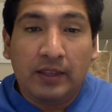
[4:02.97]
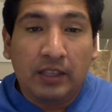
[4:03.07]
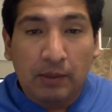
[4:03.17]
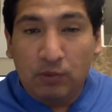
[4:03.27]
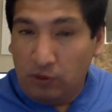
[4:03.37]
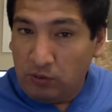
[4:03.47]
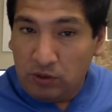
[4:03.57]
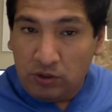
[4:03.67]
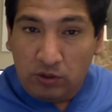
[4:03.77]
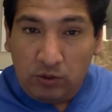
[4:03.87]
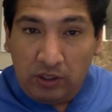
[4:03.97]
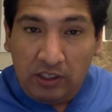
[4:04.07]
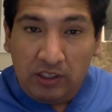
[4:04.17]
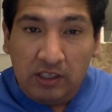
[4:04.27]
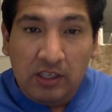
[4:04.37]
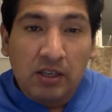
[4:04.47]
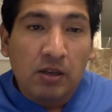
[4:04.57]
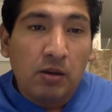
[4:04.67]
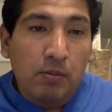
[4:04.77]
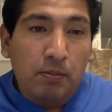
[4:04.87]
keep doing what you're doing,
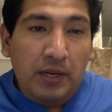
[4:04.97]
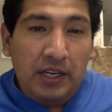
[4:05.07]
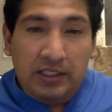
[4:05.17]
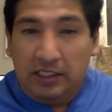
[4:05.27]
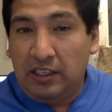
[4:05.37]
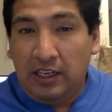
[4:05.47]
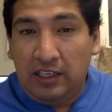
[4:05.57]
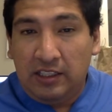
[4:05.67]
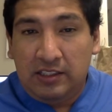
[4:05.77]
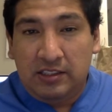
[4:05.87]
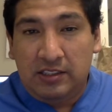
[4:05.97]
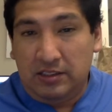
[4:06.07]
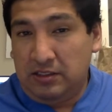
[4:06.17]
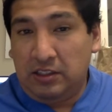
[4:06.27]
but in case